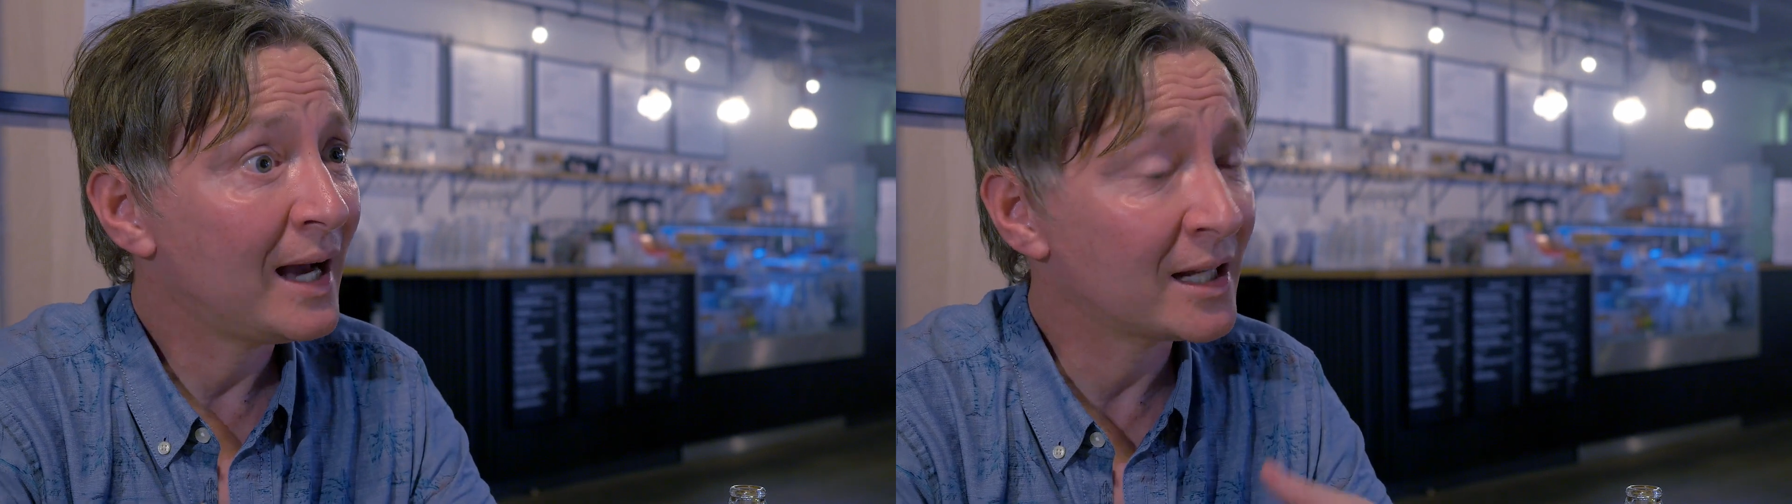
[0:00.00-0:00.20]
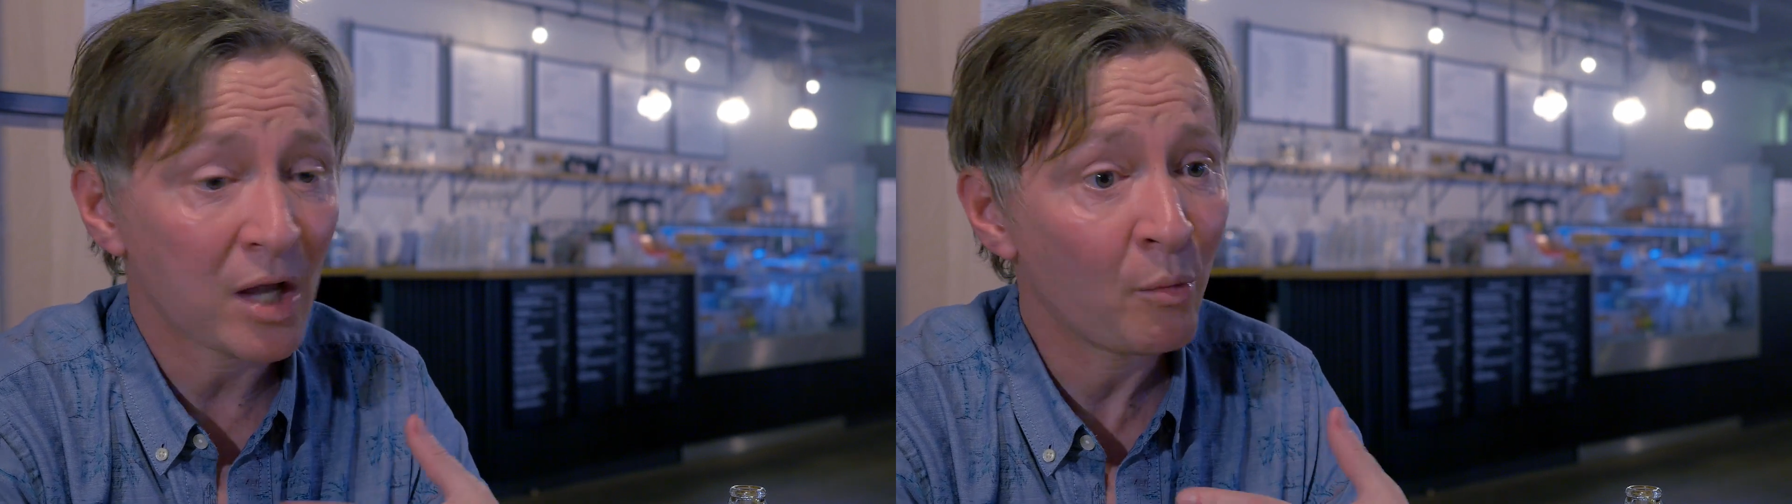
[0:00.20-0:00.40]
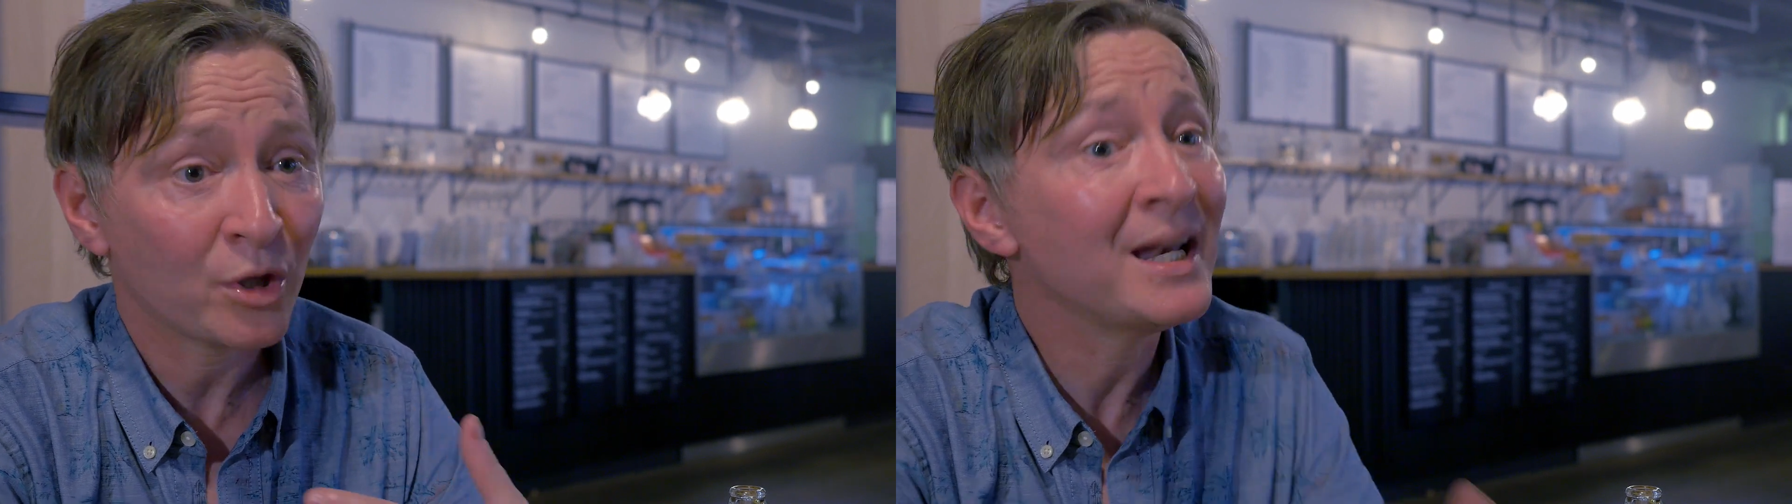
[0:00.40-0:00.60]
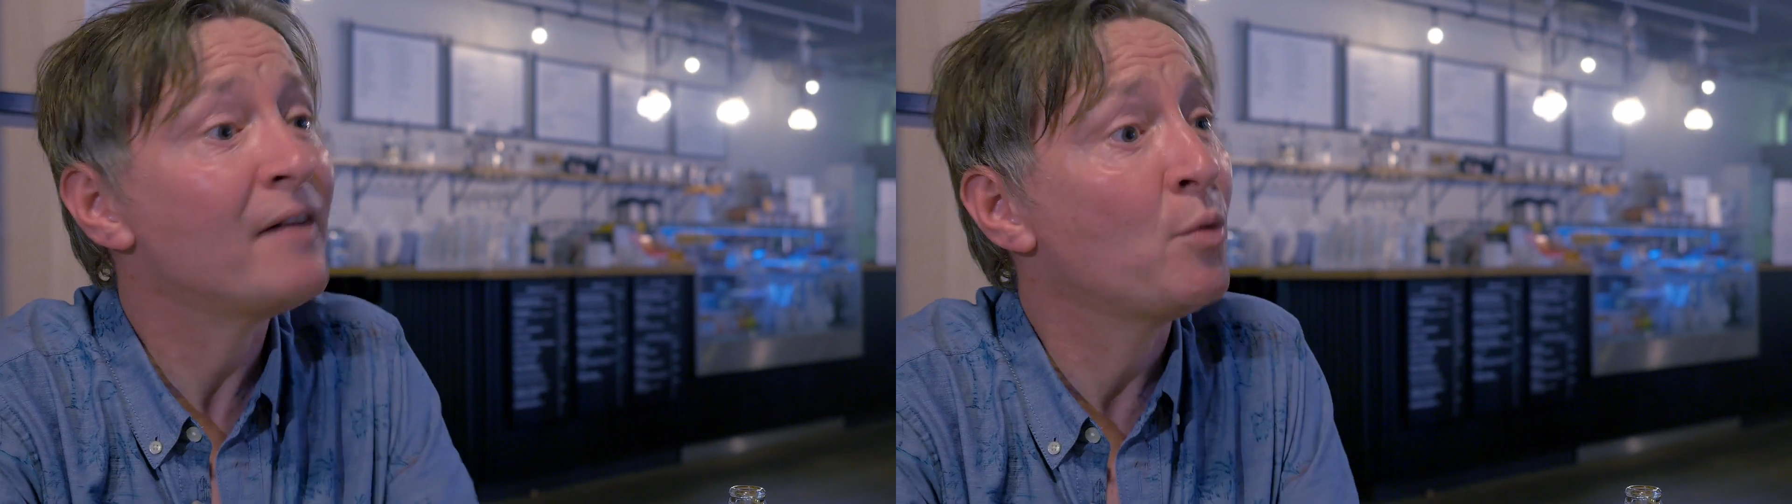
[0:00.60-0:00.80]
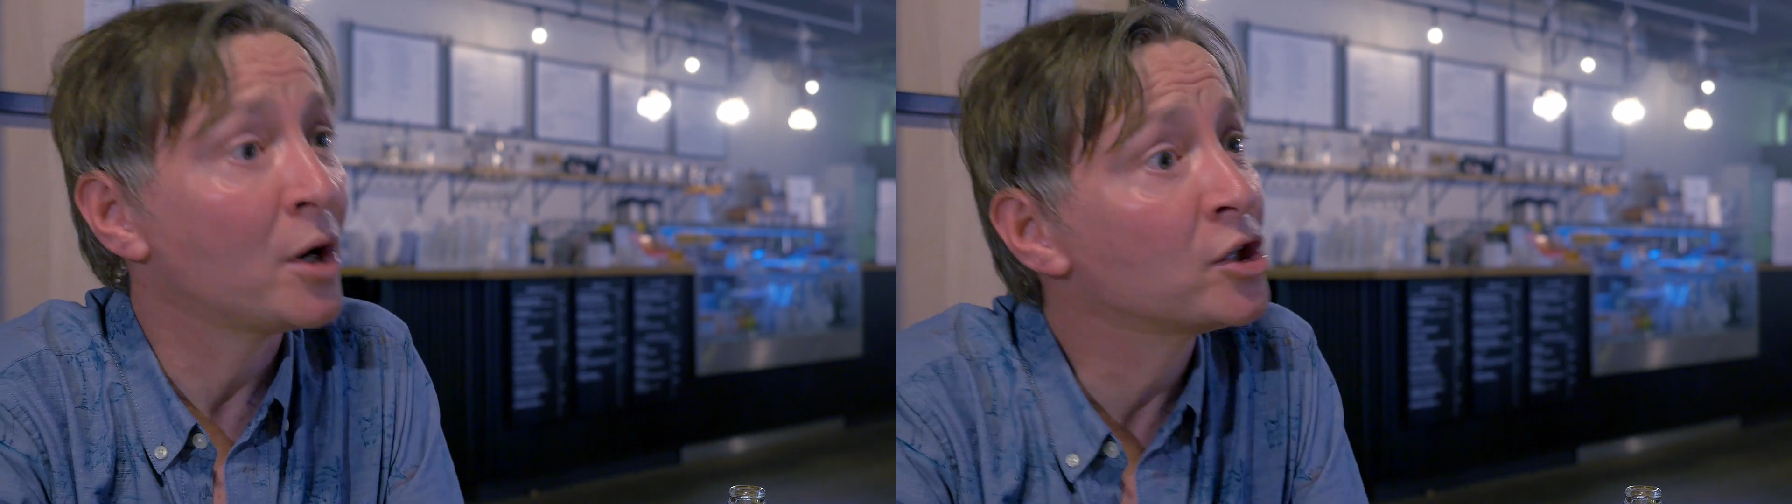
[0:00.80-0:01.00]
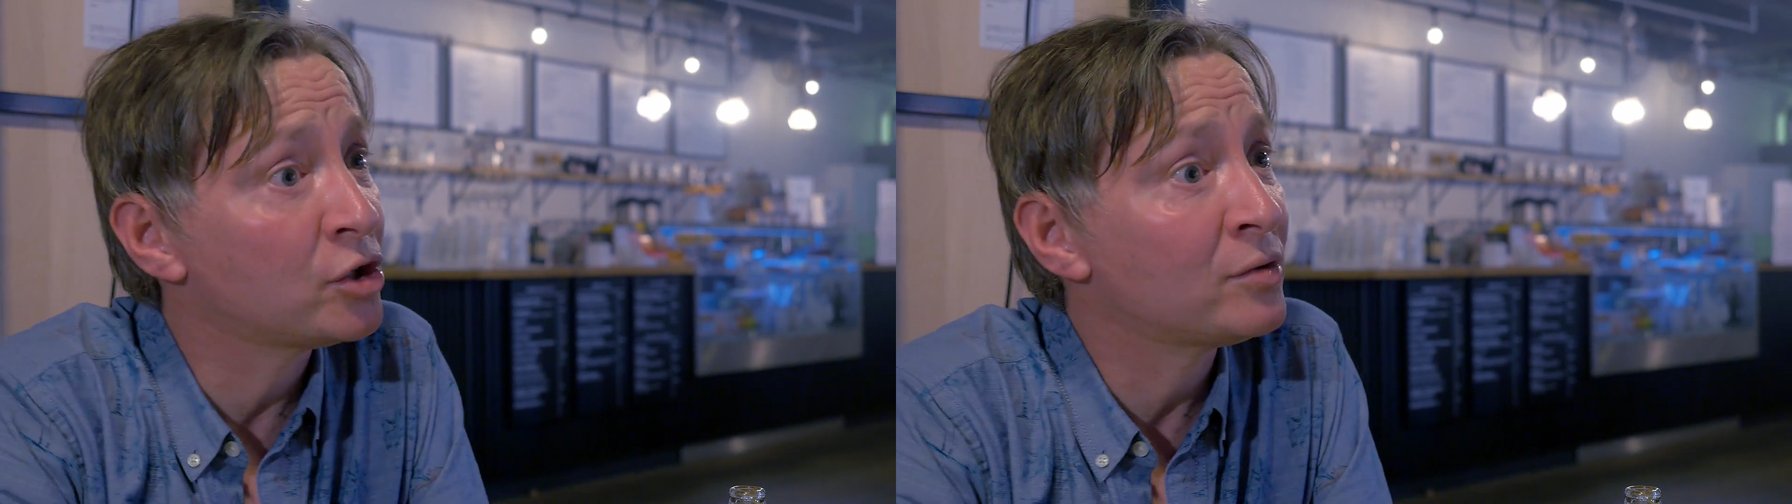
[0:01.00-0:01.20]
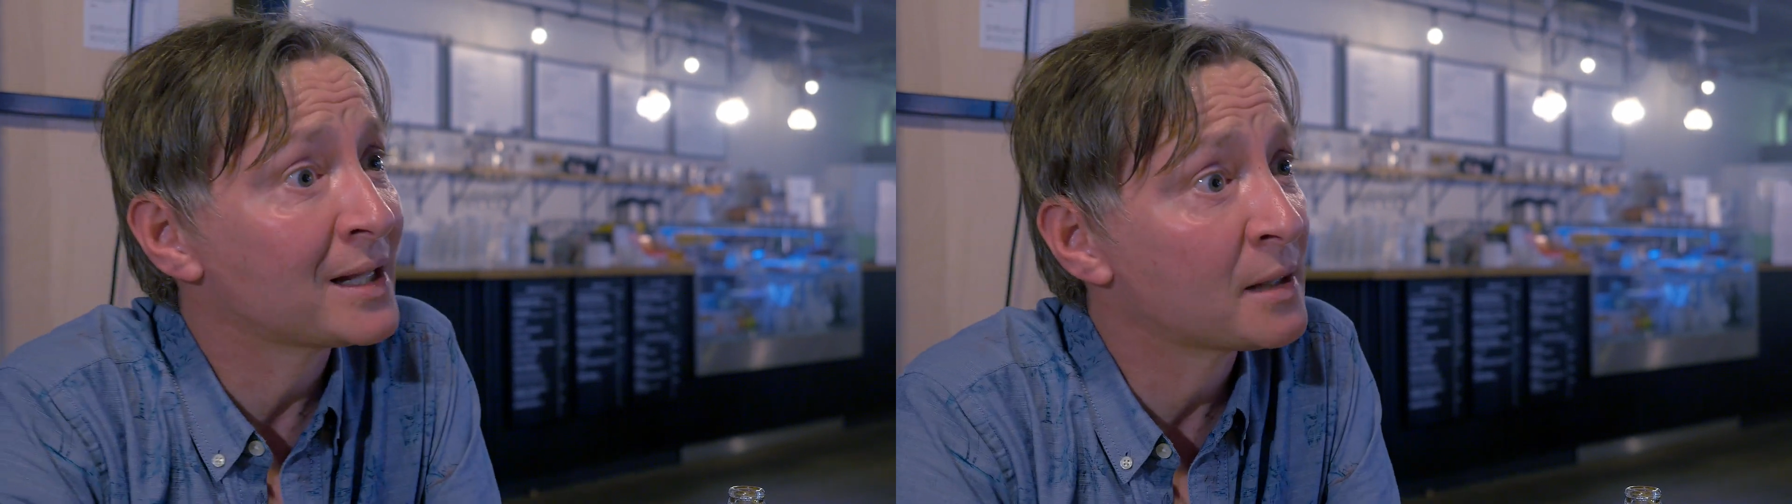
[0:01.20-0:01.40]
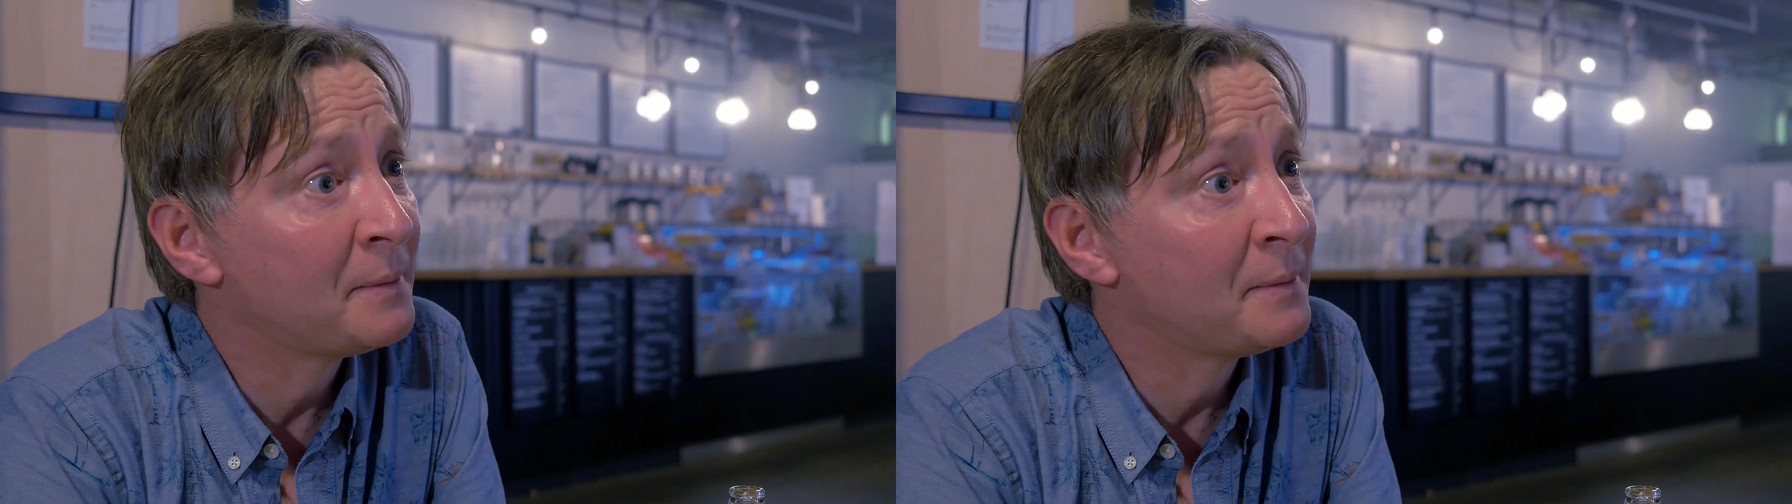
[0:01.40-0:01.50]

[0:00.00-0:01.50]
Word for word: I, I would never want to do that to